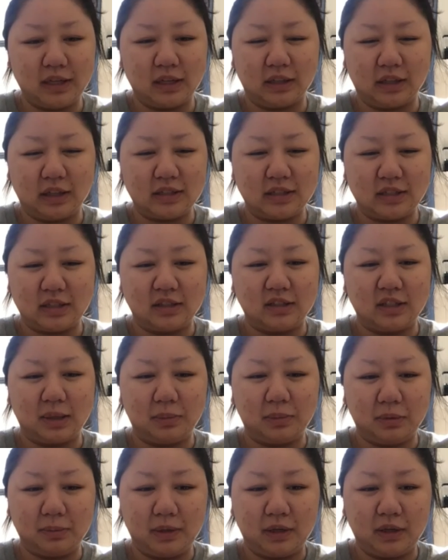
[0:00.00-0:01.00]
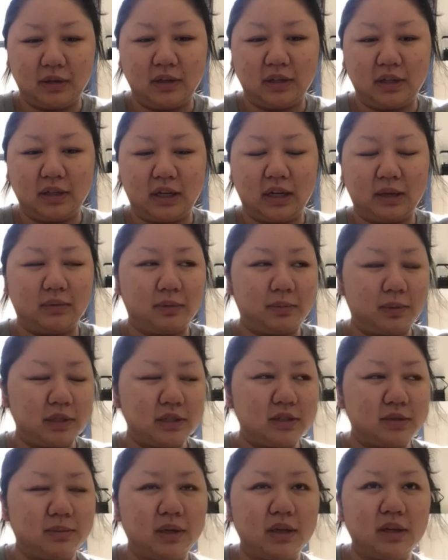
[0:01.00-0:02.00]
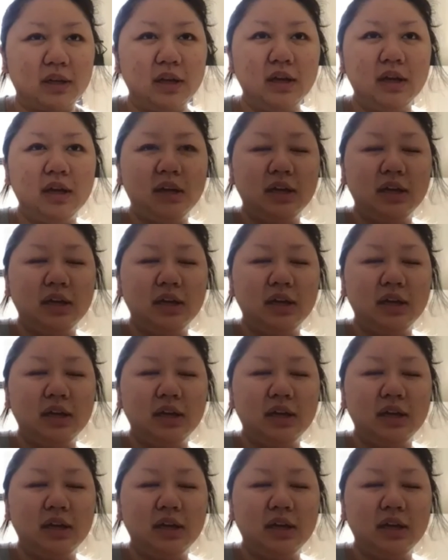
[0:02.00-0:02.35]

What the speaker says: unless it's a double period and you have it once a week.